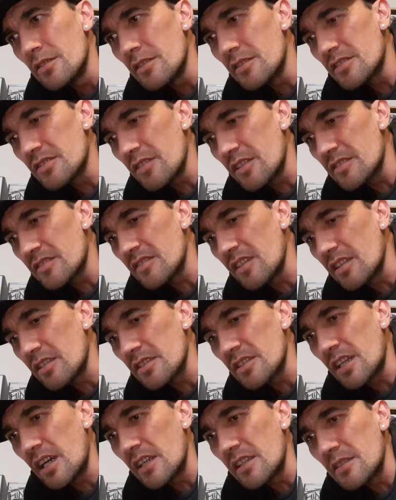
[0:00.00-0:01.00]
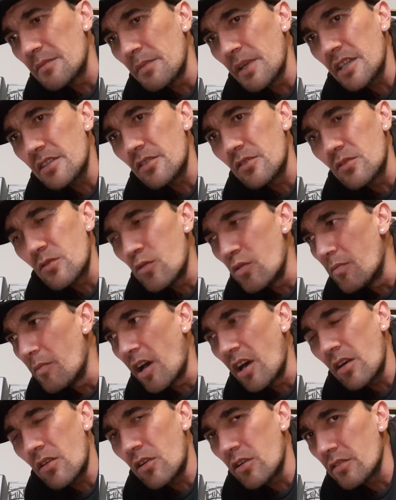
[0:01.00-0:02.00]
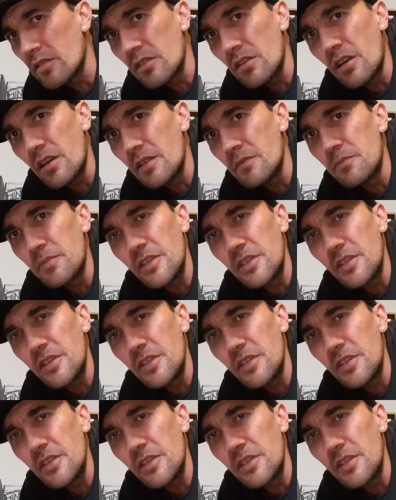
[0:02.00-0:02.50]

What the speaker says: So I started cutting back on all my online